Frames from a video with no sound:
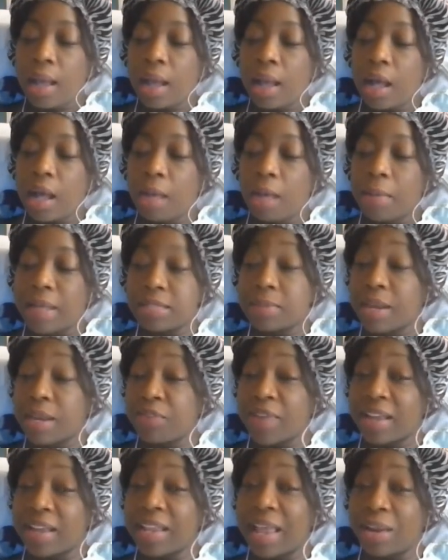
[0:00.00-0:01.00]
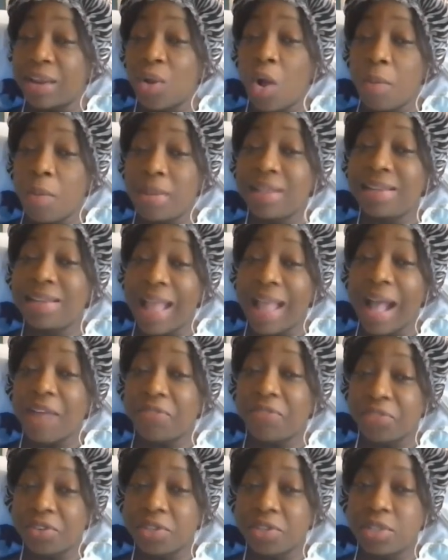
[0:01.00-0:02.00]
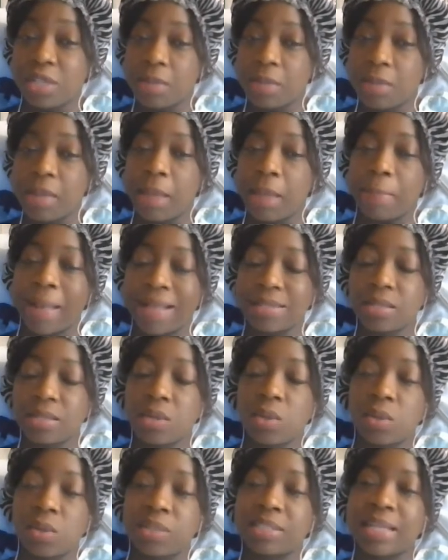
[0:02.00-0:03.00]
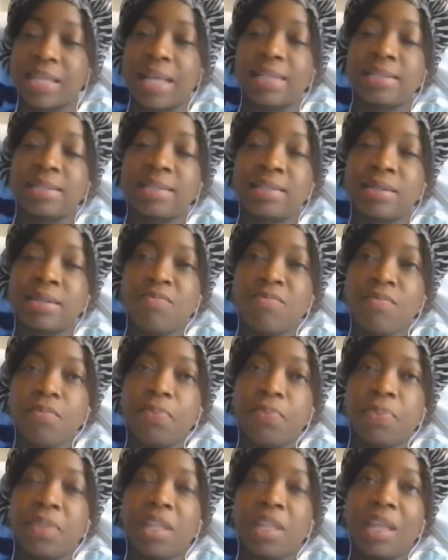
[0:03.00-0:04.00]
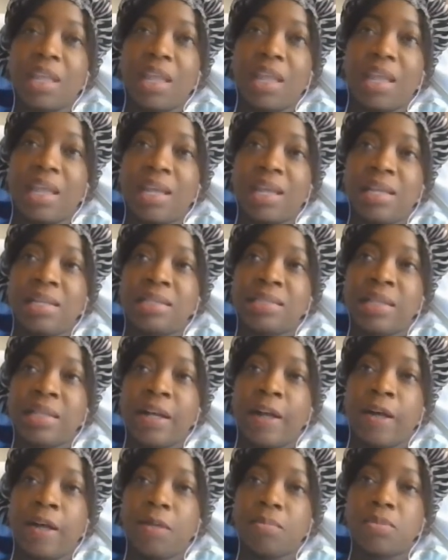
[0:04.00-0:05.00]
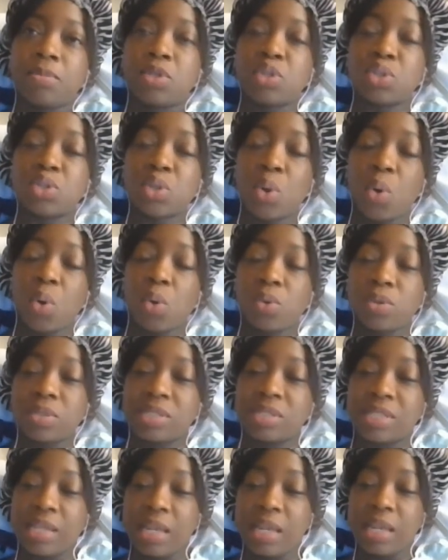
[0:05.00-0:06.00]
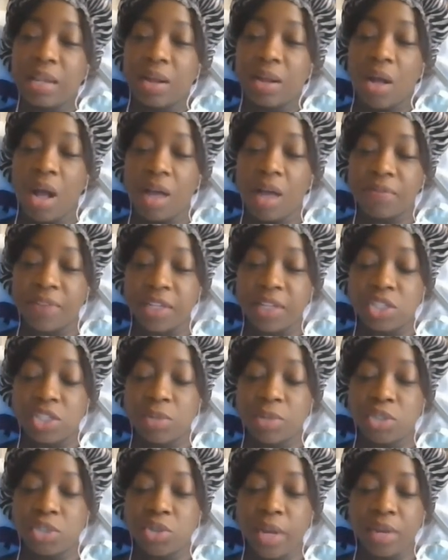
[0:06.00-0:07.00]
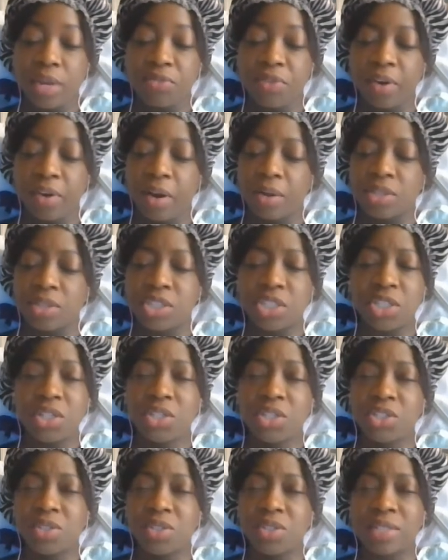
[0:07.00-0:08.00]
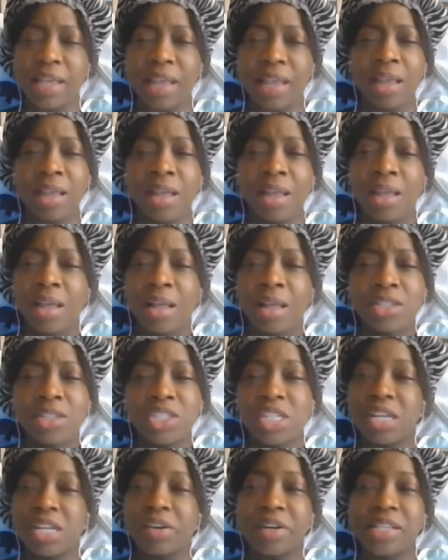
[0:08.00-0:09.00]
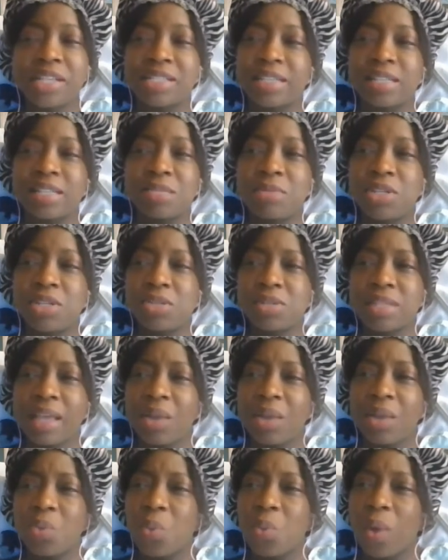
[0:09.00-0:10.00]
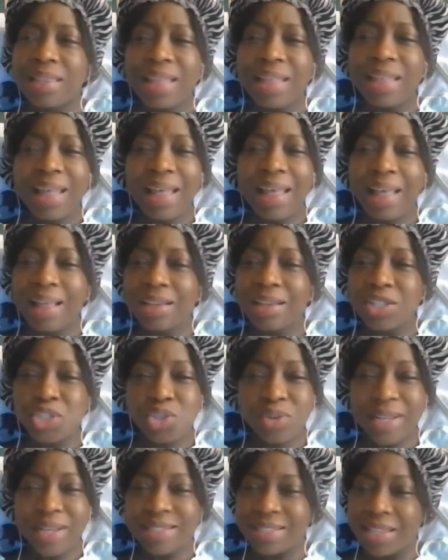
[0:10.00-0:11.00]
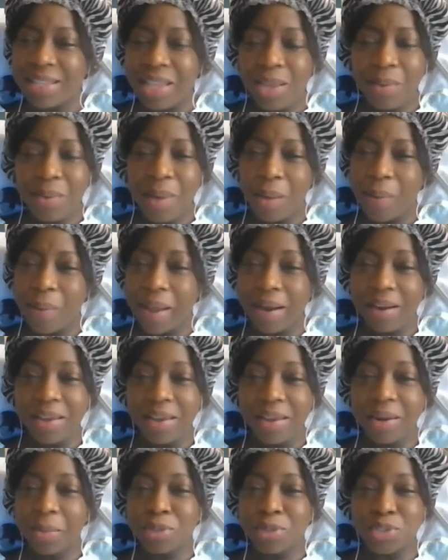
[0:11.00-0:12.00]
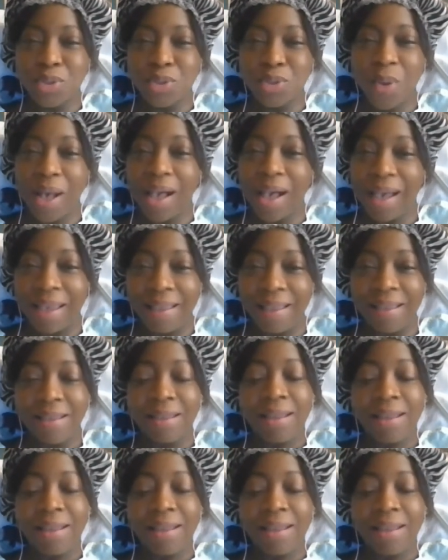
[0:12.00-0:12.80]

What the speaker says: As a matter of fact, they had called me the day after to tell me I passed the glucose test. And so sitting in the office, she was trying to figure out, she was like, she literally said to me, she was like, what the hell is stressing you out? Why are your numbers so high?